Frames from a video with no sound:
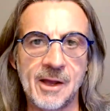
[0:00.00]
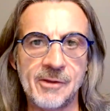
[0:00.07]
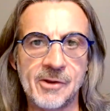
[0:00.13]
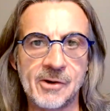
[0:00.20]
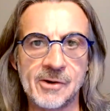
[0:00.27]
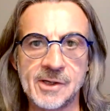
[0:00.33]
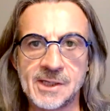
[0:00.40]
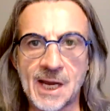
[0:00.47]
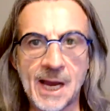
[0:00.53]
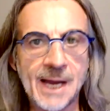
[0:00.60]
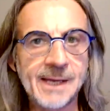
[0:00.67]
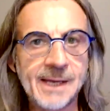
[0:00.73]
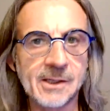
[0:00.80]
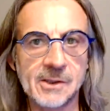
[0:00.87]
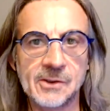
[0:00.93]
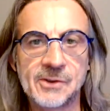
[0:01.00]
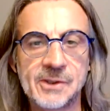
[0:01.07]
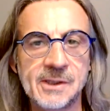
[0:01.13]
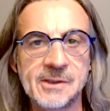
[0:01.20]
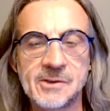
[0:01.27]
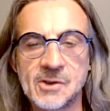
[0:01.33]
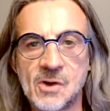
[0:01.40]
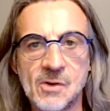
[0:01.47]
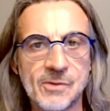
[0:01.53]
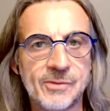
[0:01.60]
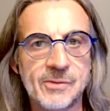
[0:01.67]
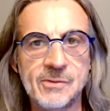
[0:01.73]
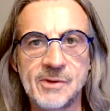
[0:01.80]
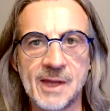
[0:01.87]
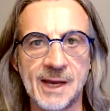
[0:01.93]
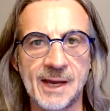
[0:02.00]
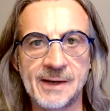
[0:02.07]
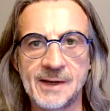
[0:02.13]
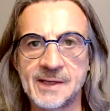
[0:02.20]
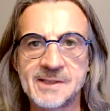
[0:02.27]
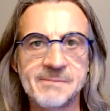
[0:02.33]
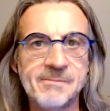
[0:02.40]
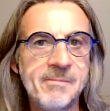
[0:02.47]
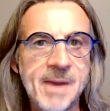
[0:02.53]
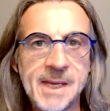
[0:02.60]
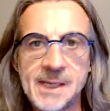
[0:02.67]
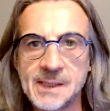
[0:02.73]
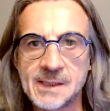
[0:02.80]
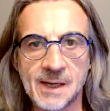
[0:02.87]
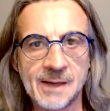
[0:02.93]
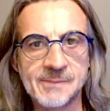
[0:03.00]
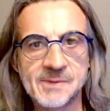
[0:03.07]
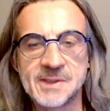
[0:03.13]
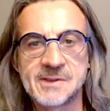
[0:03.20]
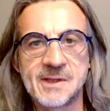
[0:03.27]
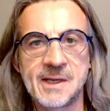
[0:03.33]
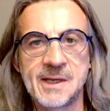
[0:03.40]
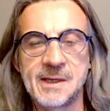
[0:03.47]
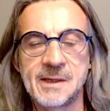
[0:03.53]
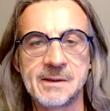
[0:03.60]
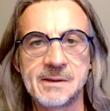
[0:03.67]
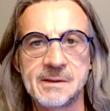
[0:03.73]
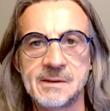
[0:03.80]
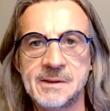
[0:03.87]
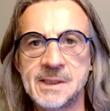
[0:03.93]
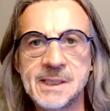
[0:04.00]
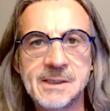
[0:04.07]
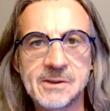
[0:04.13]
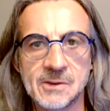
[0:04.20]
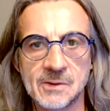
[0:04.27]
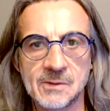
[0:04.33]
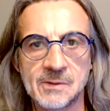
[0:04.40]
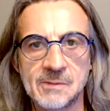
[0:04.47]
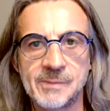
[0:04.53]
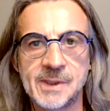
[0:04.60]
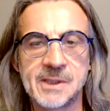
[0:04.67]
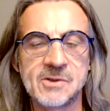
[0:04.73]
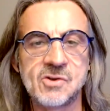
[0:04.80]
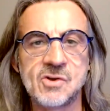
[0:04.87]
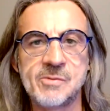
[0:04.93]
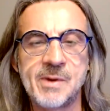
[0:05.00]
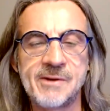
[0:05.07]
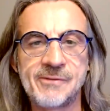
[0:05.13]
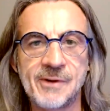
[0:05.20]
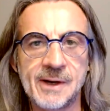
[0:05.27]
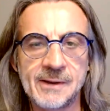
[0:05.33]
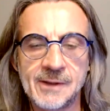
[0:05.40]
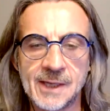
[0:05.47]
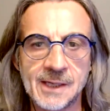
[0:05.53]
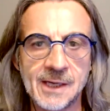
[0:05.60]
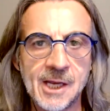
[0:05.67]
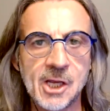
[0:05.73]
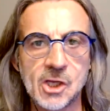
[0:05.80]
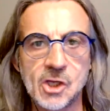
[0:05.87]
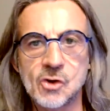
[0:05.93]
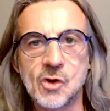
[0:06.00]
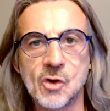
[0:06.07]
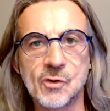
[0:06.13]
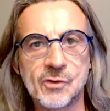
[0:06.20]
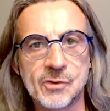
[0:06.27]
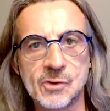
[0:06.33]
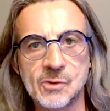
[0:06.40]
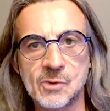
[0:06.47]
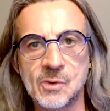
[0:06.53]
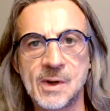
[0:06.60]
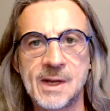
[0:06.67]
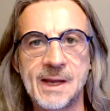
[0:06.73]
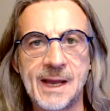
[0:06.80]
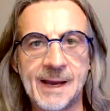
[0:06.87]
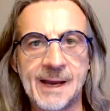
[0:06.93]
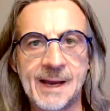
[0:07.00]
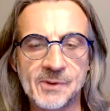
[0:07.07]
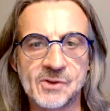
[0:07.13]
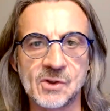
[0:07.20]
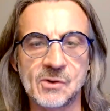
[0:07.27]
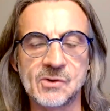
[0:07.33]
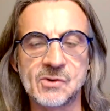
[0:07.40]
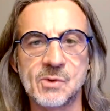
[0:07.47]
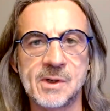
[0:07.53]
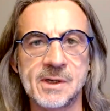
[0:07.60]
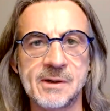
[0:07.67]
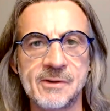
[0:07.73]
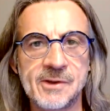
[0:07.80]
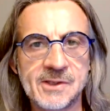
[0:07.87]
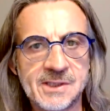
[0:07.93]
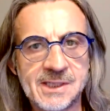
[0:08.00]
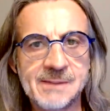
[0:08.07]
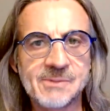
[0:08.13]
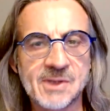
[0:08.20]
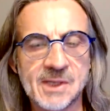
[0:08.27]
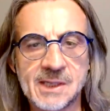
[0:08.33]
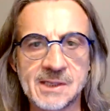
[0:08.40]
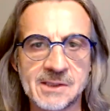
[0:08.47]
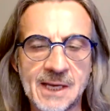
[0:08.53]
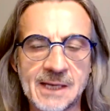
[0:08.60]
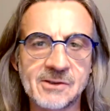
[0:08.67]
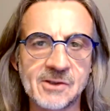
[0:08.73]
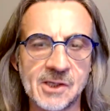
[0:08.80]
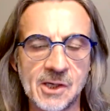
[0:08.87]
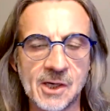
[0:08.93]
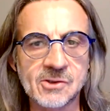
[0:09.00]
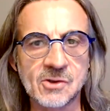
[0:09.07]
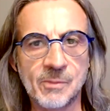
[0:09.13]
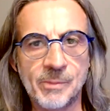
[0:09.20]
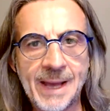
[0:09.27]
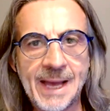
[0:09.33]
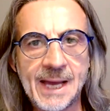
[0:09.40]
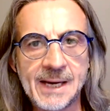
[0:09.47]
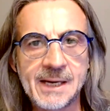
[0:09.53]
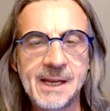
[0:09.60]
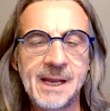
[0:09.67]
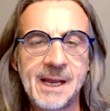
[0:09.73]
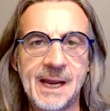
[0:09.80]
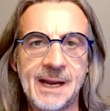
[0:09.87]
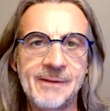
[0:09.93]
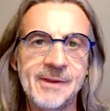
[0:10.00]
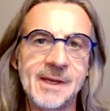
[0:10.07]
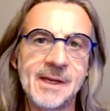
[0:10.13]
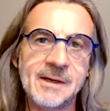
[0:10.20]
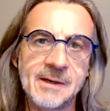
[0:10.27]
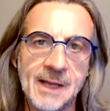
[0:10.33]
they're entitled to go through that as many times as they need to, because you may find that you go through episodes where this seems like it's actually not so bad, and then